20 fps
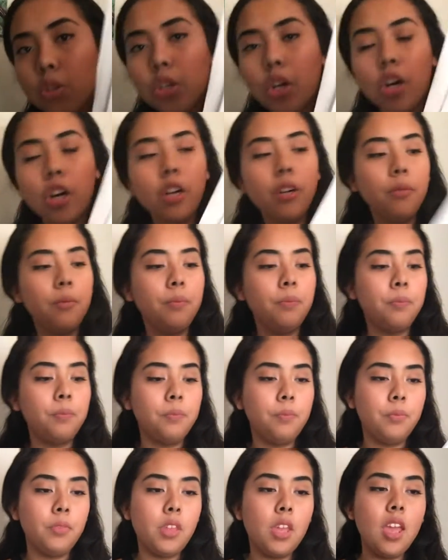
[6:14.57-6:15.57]
chart.
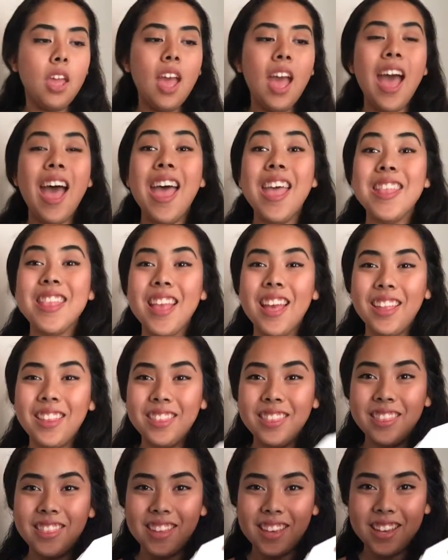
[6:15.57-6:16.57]
And
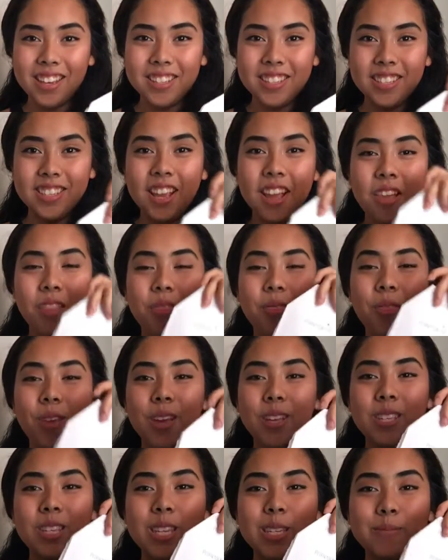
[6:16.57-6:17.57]
then this.
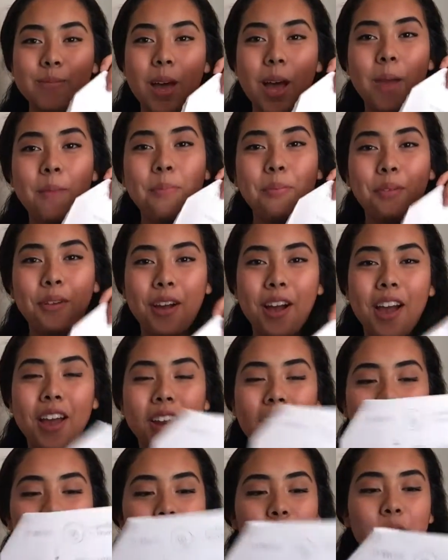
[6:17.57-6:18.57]
This is my pride
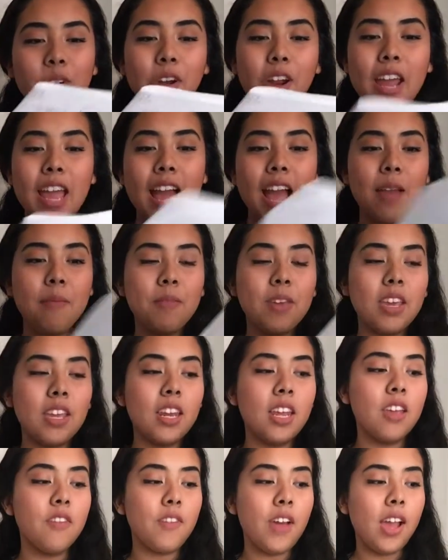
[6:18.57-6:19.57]
and glory. I mean,
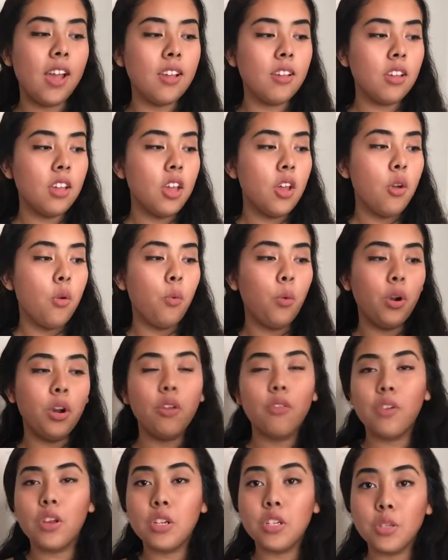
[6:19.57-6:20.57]
if I were to
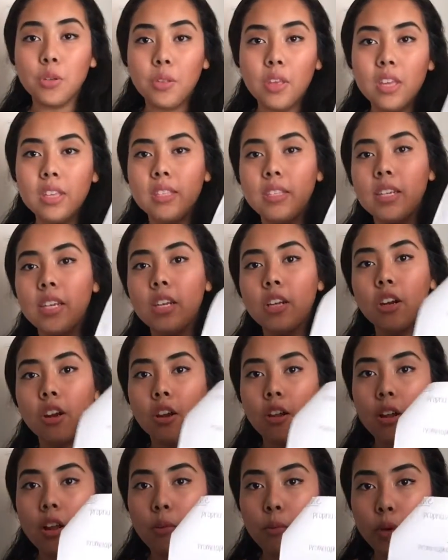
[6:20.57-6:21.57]
redo this
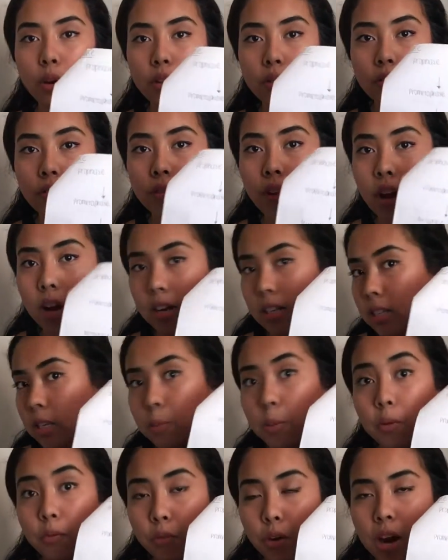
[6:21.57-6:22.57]
neater, it would have honestly
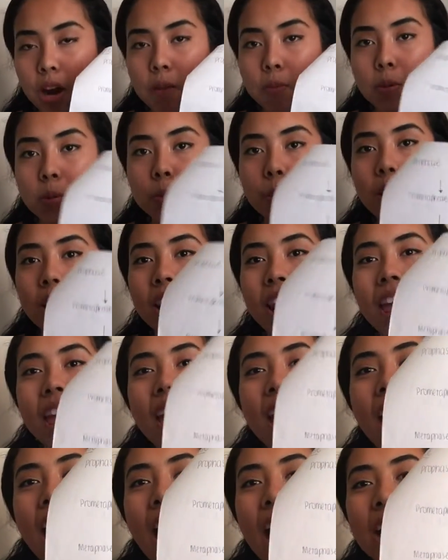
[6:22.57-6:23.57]
been framed, but
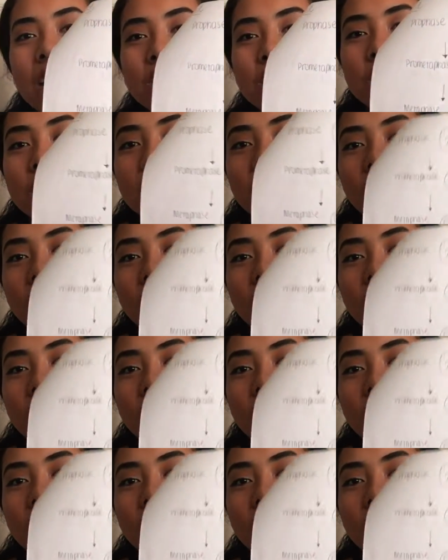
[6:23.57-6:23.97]
I just